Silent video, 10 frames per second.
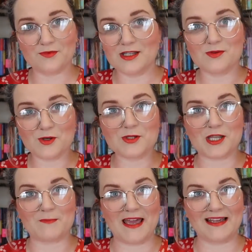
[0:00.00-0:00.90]
This was
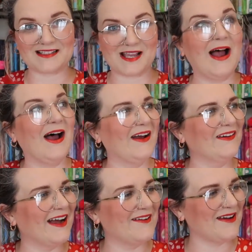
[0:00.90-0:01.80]
also the pick, so
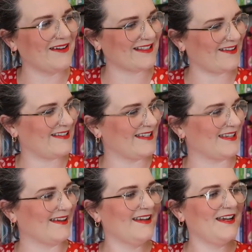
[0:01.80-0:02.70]
I'm uh, very excited
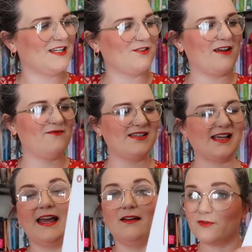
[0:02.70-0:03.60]
to, to
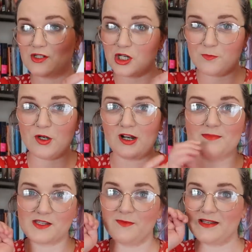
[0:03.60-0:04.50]
revisit it for two book
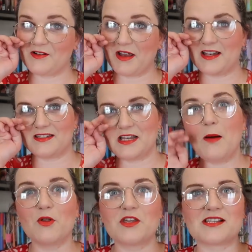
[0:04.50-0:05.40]
clubs, so it means I'll get
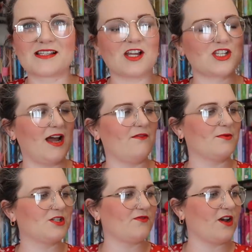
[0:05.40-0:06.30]
double the discussion out of
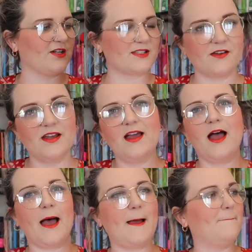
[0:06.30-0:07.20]
it, which is very good. So
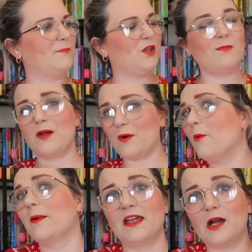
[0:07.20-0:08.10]
um, you may
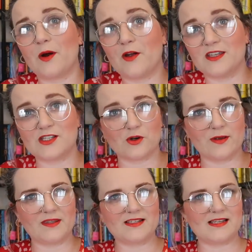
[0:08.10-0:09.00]
well be aware of this
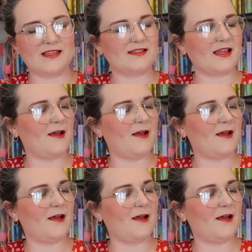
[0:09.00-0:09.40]
story, but this is